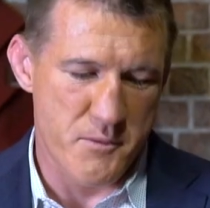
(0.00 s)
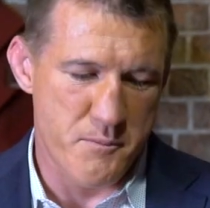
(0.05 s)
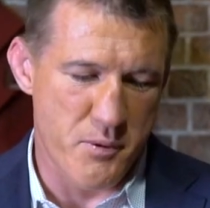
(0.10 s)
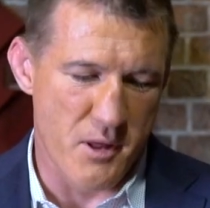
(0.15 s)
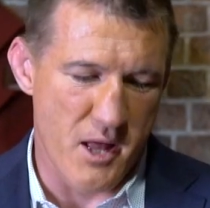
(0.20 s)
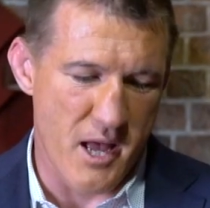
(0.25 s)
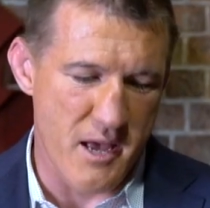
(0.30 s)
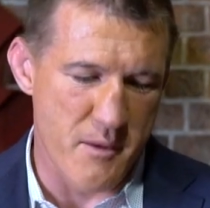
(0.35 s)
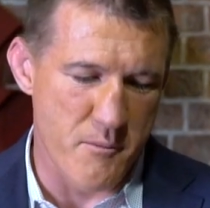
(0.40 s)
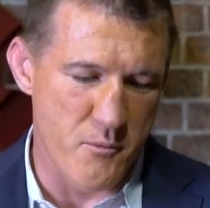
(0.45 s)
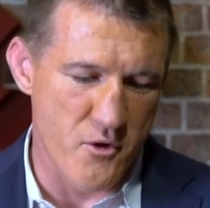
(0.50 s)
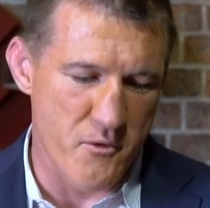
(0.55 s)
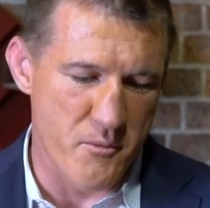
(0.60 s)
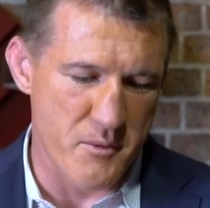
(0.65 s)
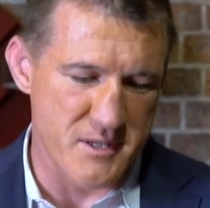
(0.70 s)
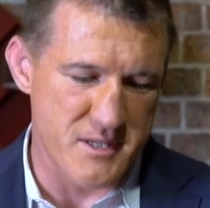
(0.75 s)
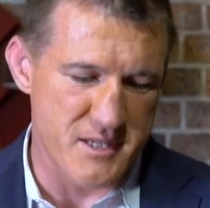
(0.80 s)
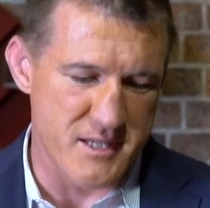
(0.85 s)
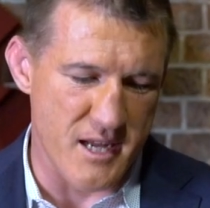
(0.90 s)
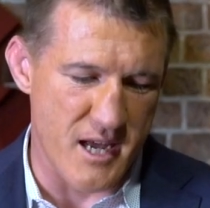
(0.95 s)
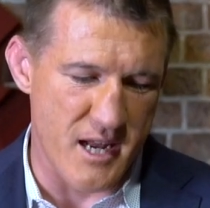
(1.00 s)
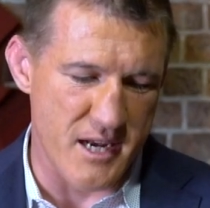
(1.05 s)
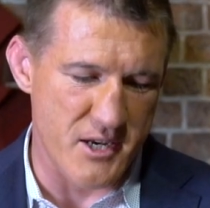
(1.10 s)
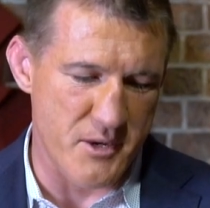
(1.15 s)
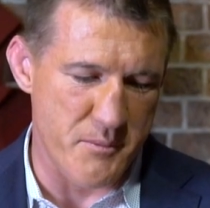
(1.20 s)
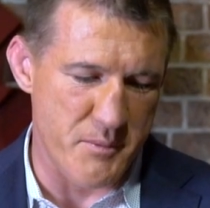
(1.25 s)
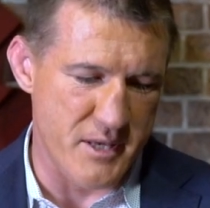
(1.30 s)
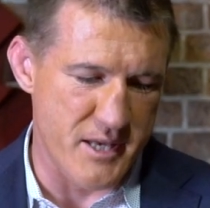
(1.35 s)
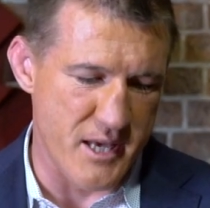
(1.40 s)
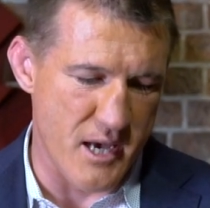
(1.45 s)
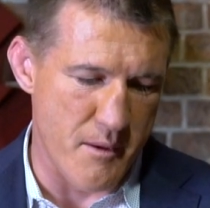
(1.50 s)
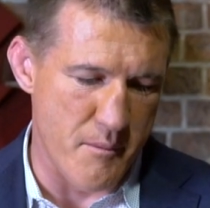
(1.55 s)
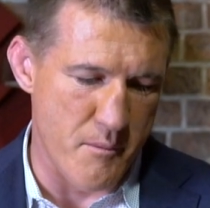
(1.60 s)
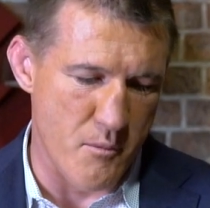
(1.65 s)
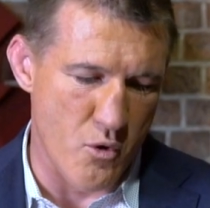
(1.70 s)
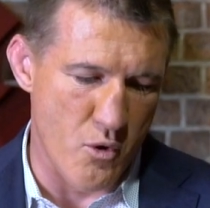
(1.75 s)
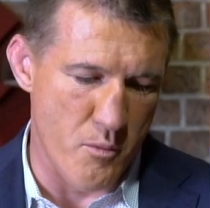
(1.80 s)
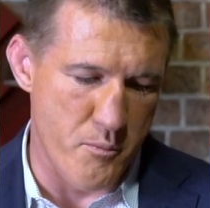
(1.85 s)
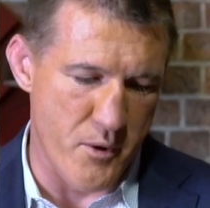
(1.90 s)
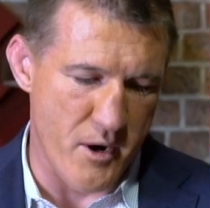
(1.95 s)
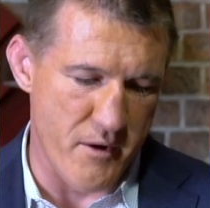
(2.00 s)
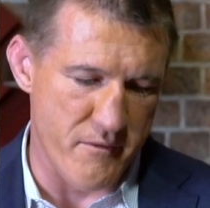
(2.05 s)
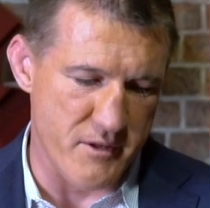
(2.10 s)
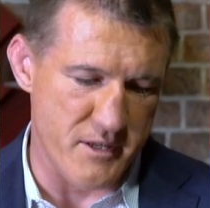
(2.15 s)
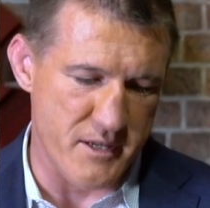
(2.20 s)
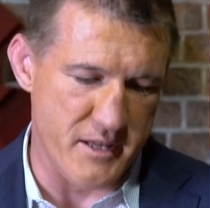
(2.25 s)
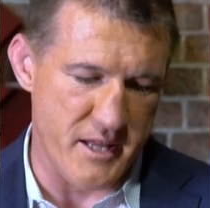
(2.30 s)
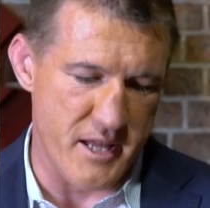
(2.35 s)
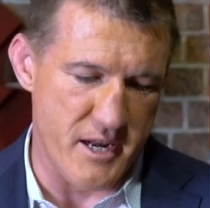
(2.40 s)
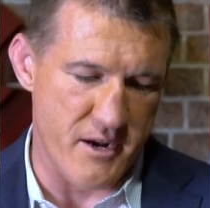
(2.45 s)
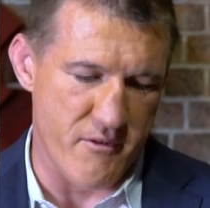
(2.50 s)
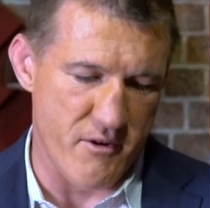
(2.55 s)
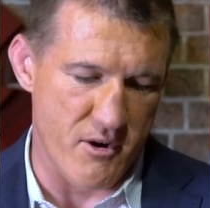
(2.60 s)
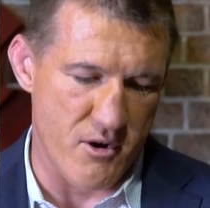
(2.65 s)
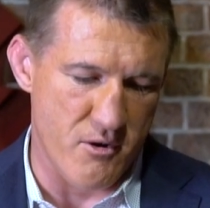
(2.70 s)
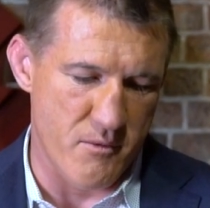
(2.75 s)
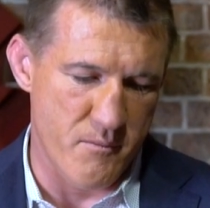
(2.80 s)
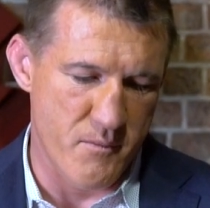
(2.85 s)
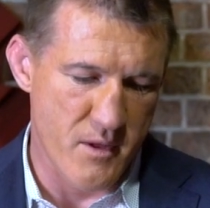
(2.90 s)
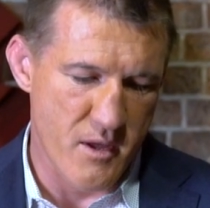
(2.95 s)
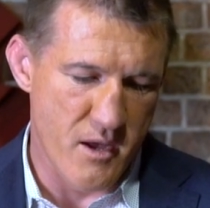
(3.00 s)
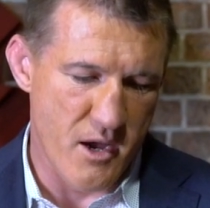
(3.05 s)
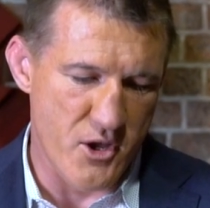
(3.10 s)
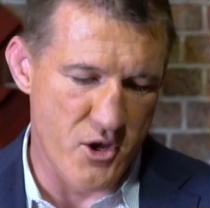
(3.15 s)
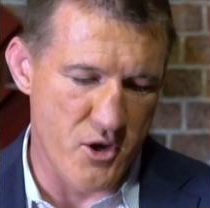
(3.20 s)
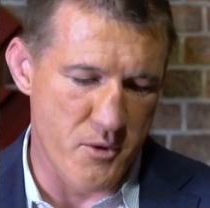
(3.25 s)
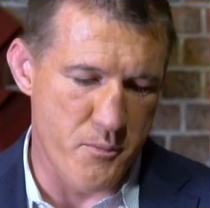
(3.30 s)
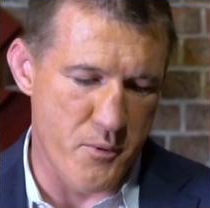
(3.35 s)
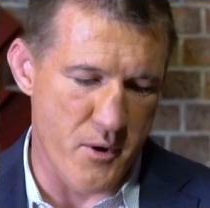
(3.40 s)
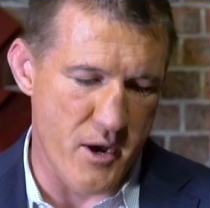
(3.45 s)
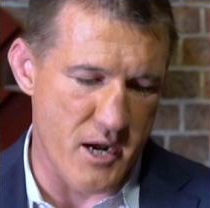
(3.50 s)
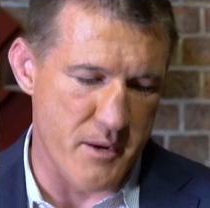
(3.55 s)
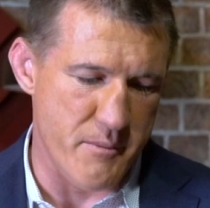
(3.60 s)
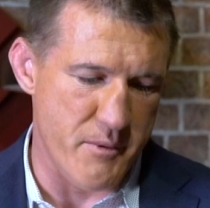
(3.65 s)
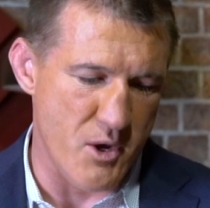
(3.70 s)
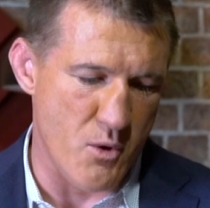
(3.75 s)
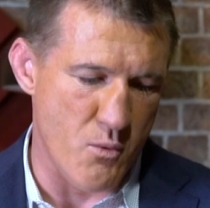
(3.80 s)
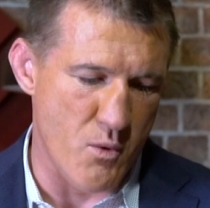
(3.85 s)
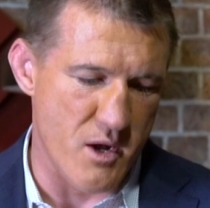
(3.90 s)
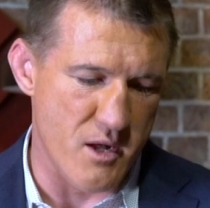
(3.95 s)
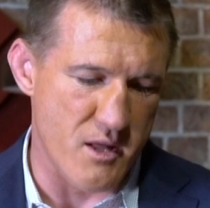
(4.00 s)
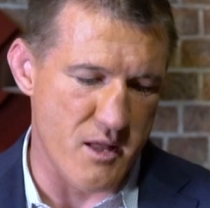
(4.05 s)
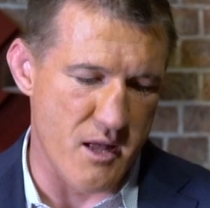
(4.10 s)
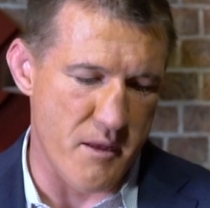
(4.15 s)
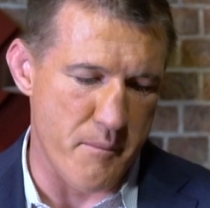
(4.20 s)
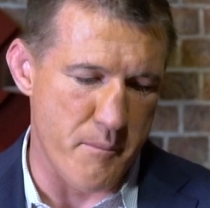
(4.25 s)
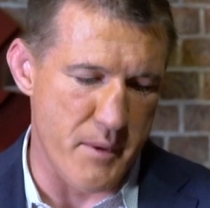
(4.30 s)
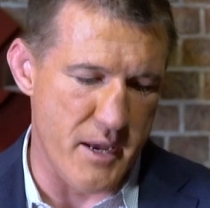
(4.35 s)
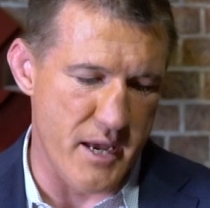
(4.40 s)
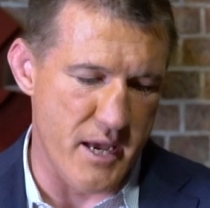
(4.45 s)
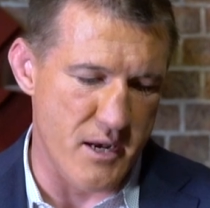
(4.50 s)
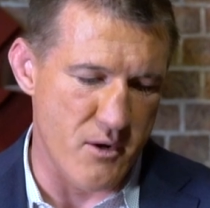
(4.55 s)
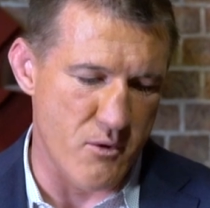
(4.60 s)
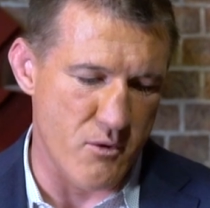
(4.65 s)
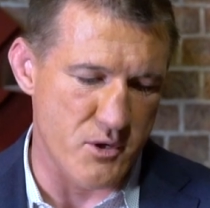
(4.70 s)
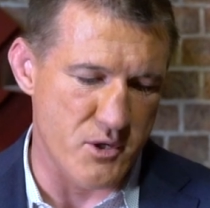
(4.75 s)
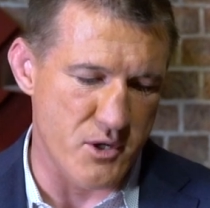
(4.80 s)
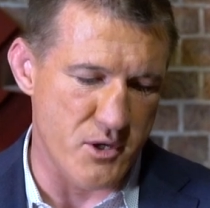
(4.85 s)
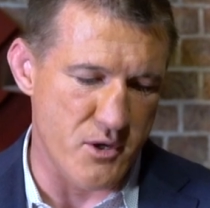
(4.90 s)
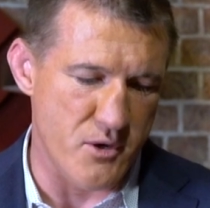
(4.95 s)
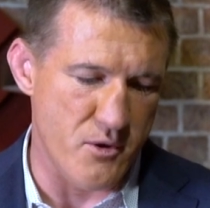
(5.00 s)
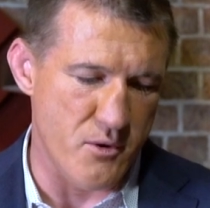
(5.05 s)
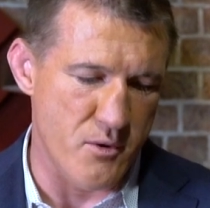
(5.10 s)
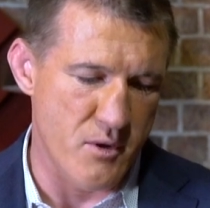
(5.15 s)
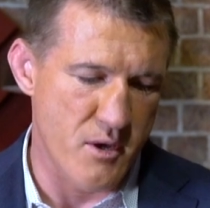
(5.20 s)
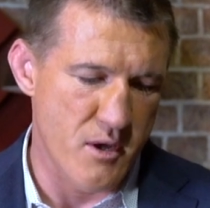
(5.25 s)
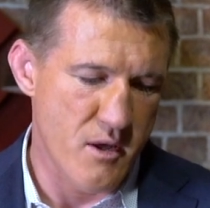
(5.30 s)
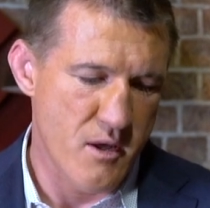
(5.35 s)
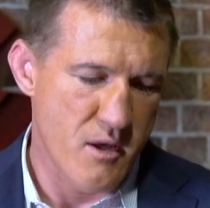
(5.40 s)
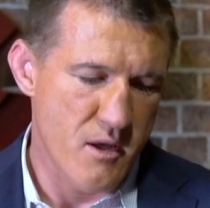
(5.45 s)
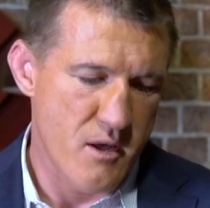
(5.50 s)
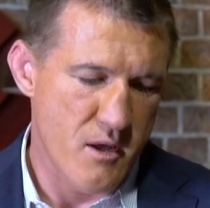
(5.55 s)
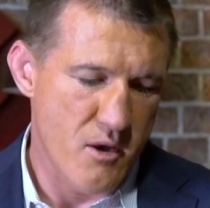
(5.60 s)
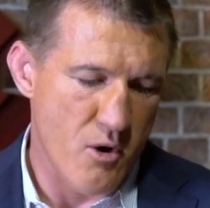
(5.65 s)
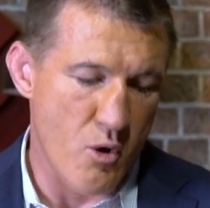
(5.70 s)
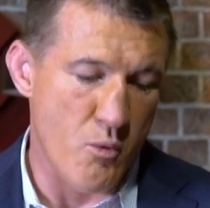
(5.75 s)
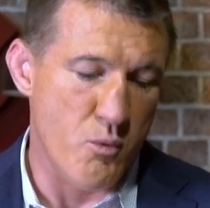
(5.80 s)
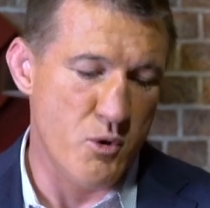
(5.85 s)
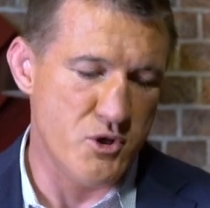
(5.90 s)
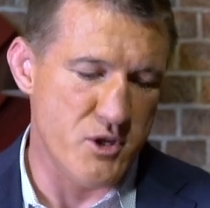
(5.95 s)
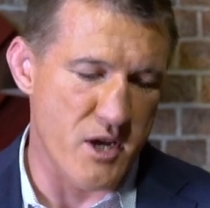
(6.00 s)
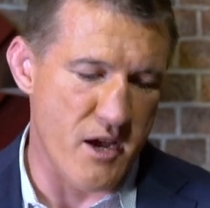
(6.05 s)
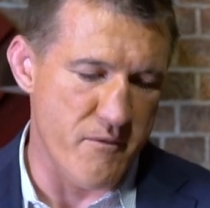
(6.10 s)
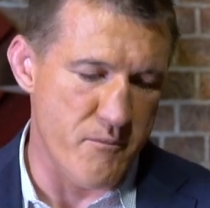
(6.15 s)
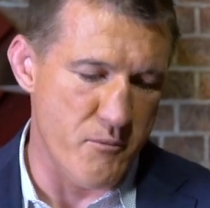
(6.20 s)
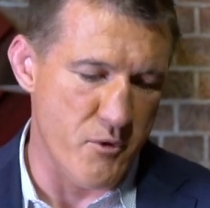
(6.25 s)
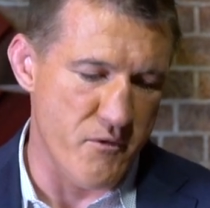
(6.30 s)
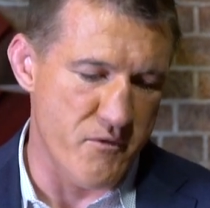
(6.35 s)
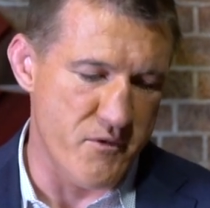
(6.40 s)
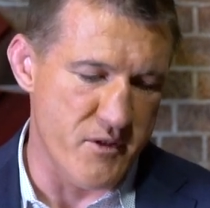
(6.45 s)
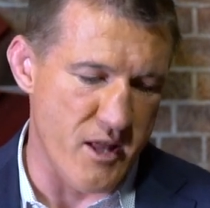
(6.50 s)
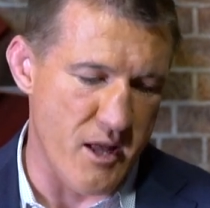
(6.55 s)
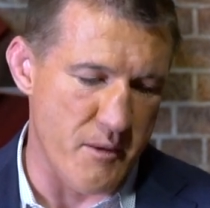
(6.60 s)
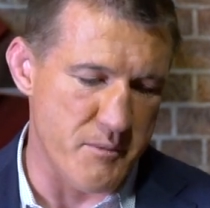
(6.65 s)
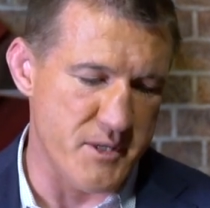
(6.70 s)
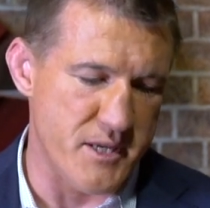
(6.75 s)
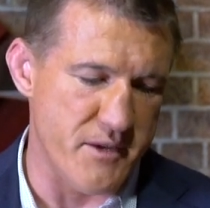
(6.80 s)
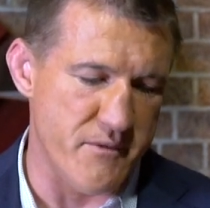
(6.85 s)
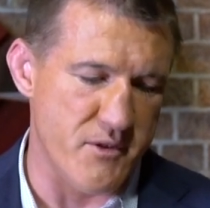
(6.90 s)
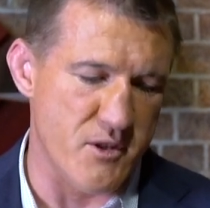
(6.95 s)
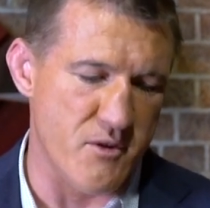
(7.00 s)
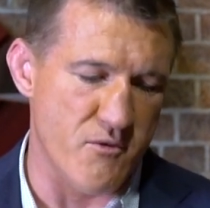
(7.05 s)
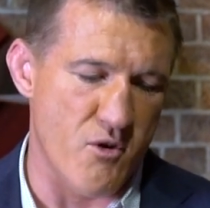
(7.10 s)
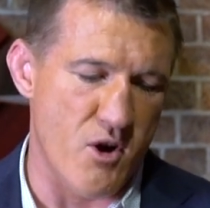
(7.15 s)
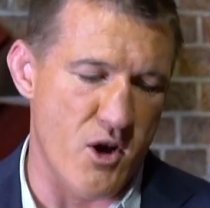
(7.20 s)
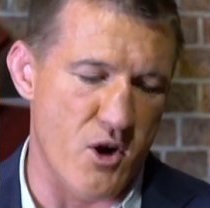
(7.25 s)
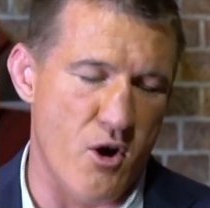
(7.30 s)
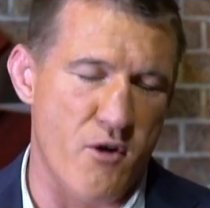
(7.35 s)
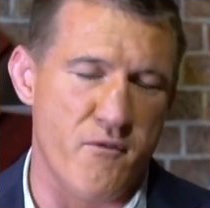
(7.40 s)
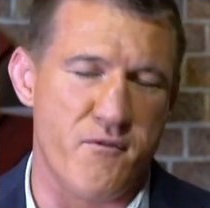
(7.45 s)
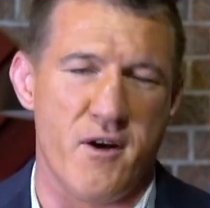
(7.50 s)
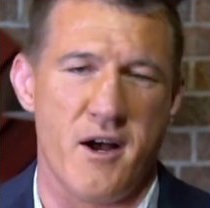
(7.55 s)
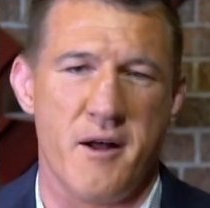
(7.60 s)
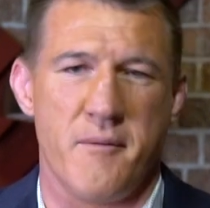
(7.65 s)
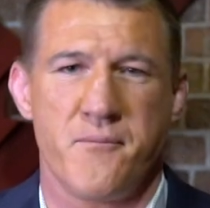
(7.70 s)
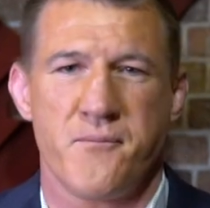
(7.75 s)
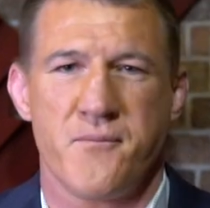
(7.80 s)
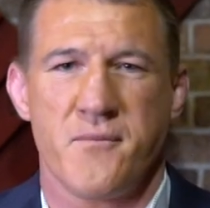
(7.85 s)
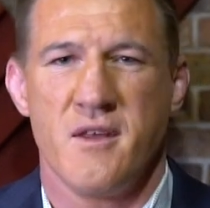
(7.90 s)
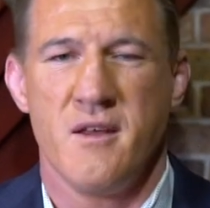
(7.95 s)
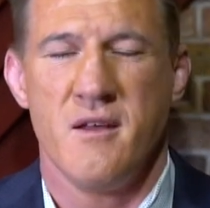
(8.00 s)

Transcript: With player movement starting to become more prevalent in the NRL, are you proud to be a one-club man, or would you have moved clubs given the right offer?